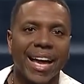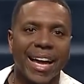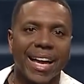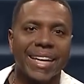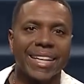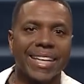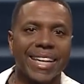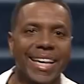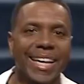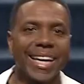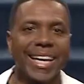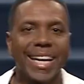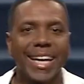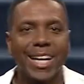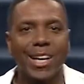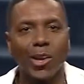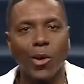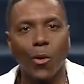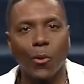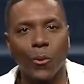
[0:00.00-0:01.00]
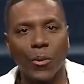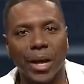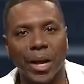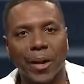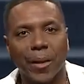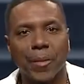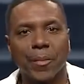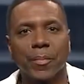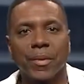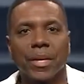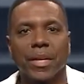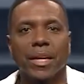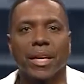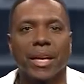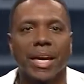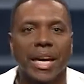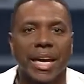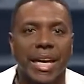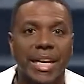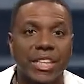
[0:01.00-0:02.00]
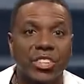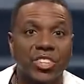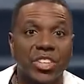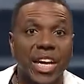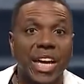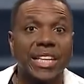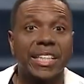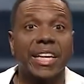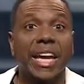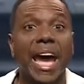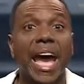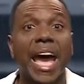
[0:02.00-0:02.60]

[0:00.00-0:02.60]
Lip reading: Yeah, glory. He said,